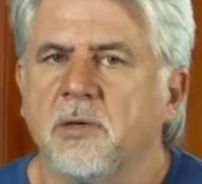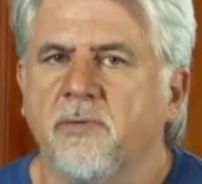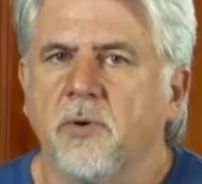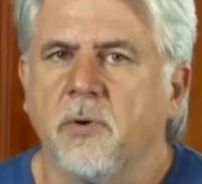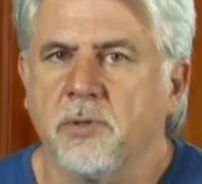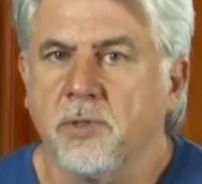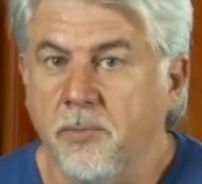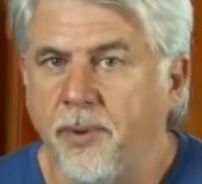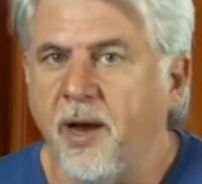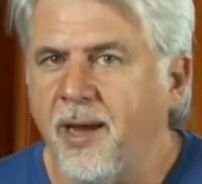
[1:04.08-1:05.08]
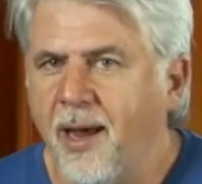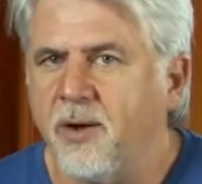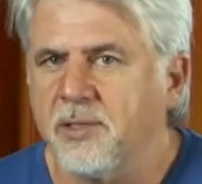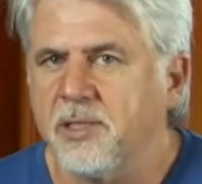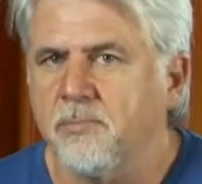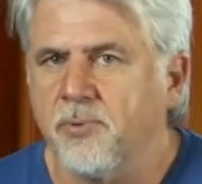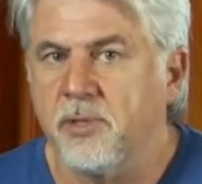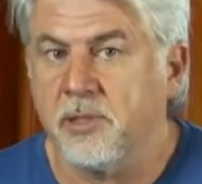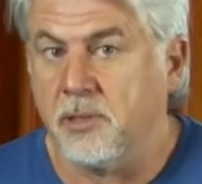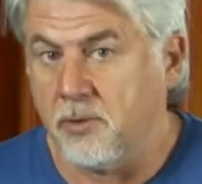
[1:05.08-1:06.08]
of course, who by now is in
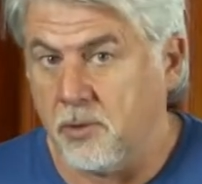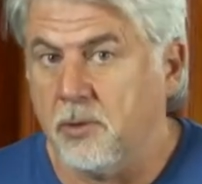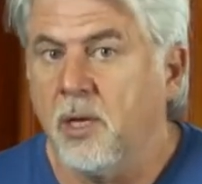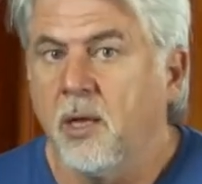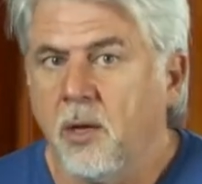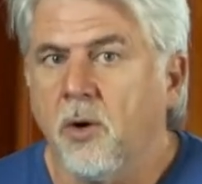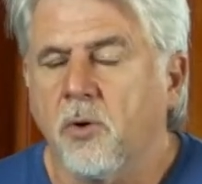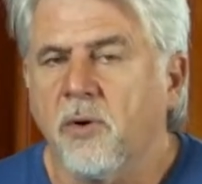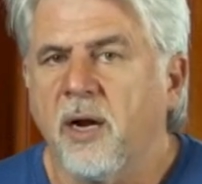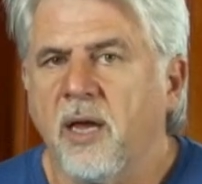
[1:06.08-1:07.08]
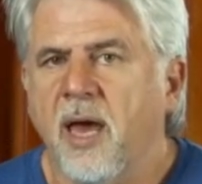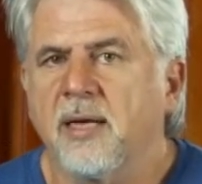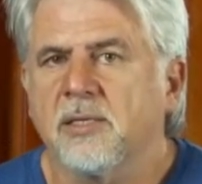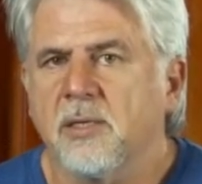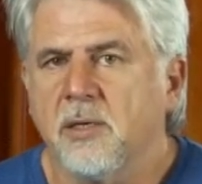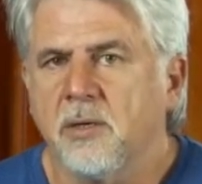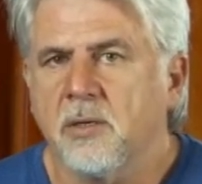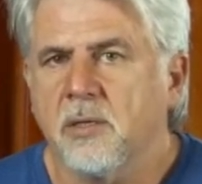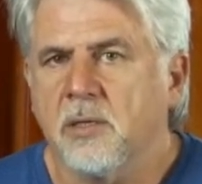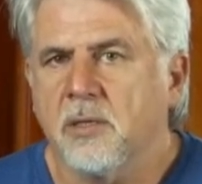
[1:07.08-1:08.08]
prison or already
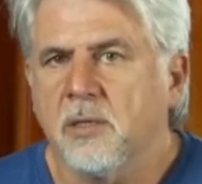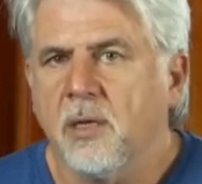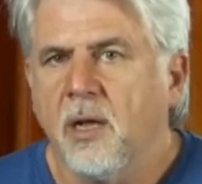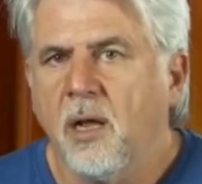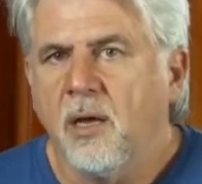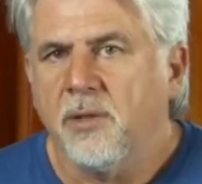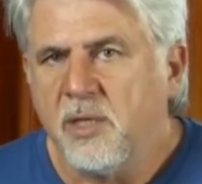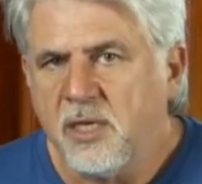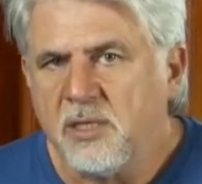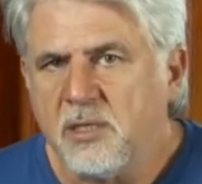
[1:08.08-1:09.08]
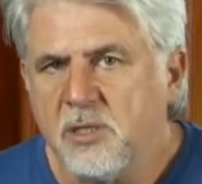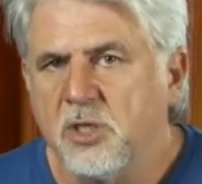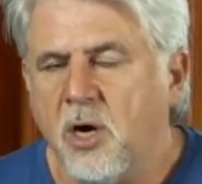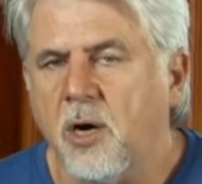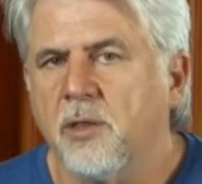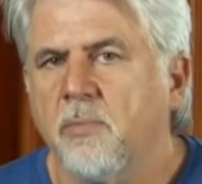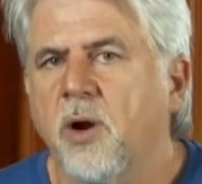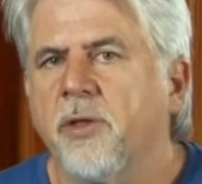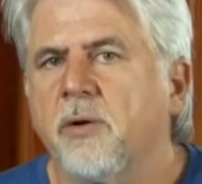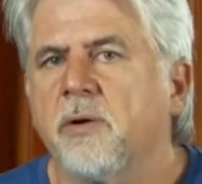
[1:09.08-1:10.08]
executed. This is John, the
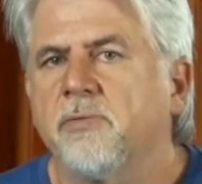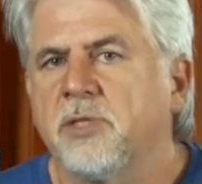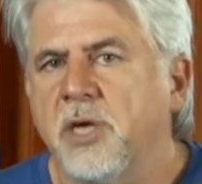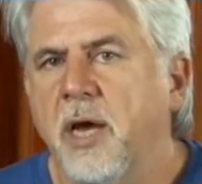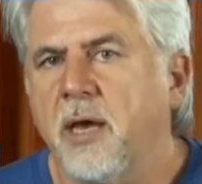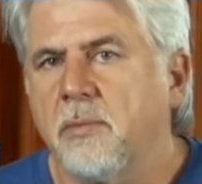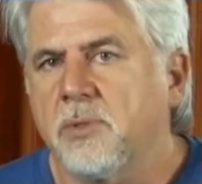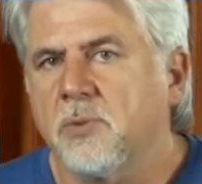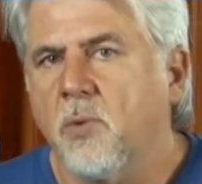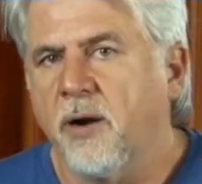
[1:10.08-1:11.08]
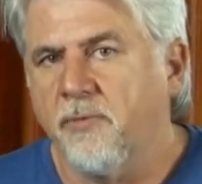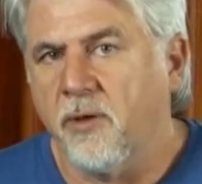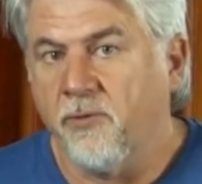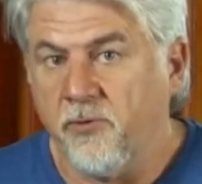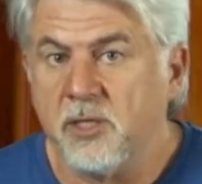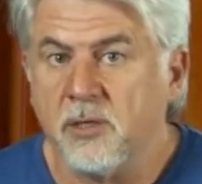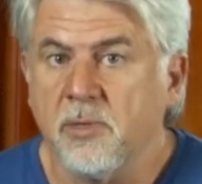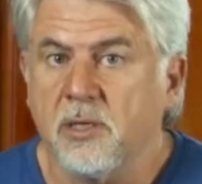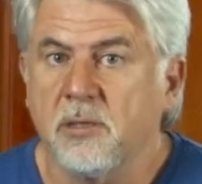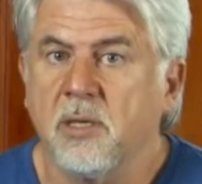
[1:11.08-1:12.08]
brother of James, one of the
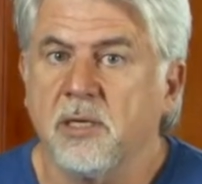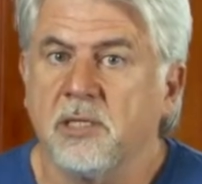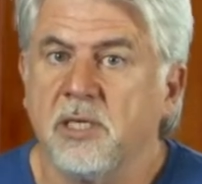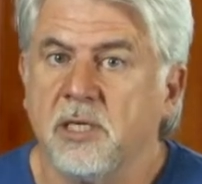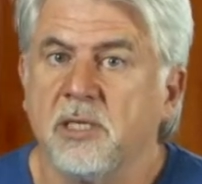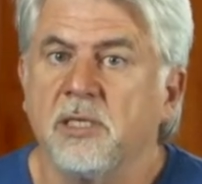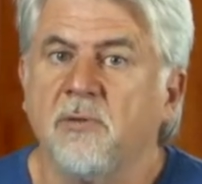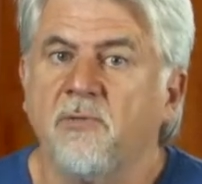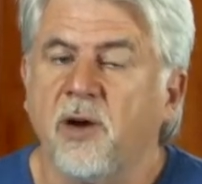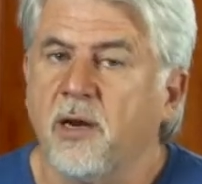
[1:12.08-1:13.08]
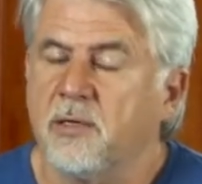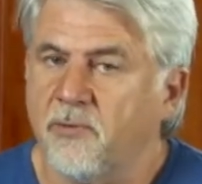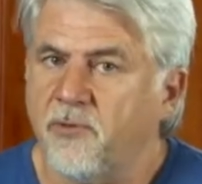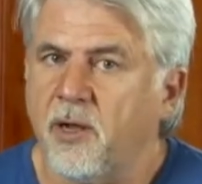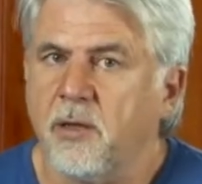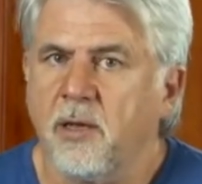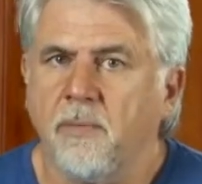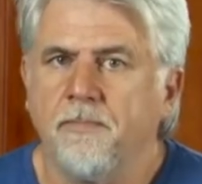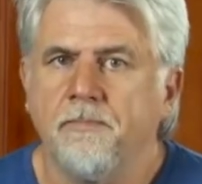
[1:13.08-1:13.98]
fishermen that Jesus invited to follow him.